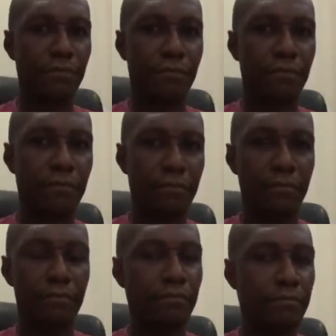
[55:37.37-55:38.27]

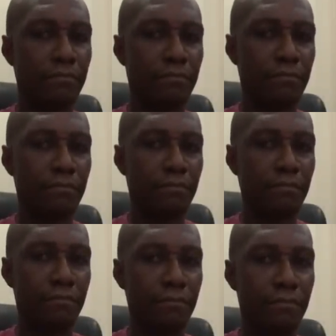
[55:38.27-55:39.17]

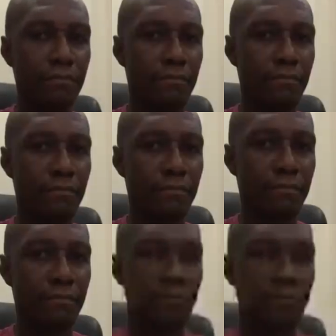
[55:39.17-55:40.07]

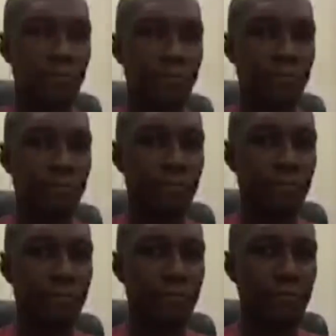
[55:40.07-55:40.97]

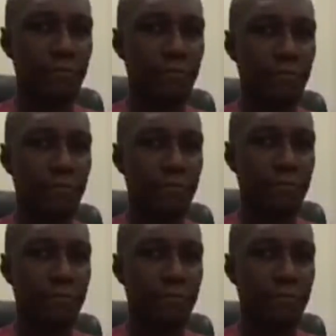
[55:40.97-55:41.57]
(silence)